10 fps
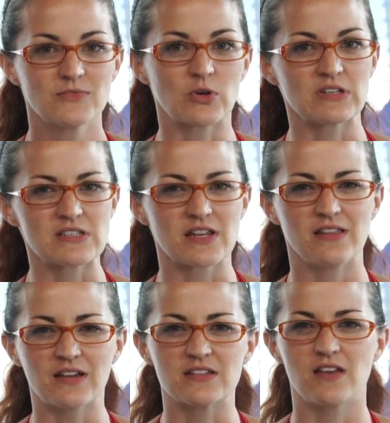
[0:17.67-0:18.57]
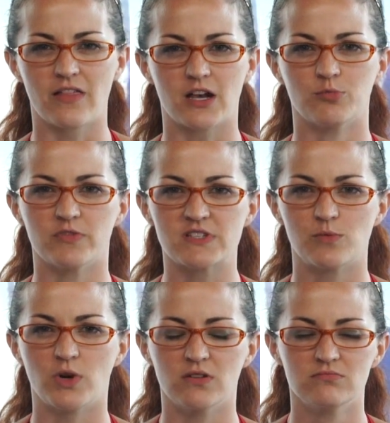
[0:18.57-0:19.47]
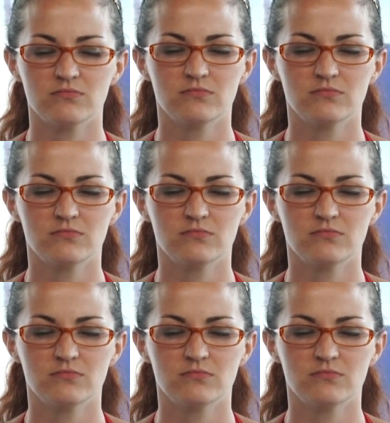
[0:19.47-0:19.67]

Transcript: Or at least I think I saw that in a movie somewhere.